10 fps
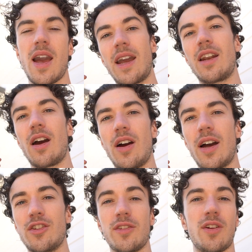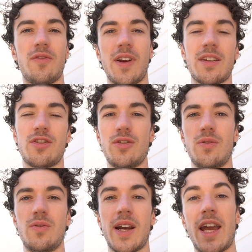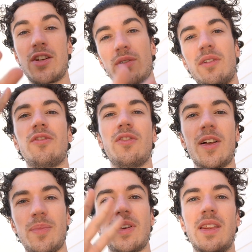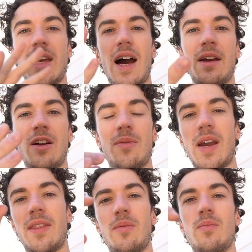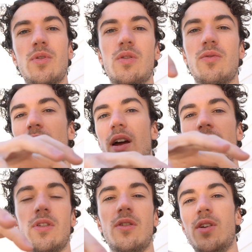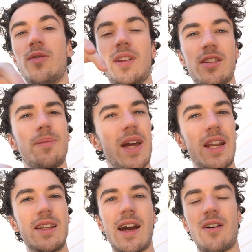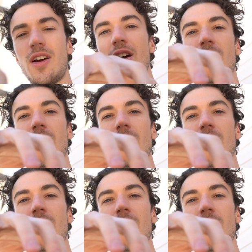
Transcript: And just don't forget to occasionally flip the item and then move whatever you're using to pin it down.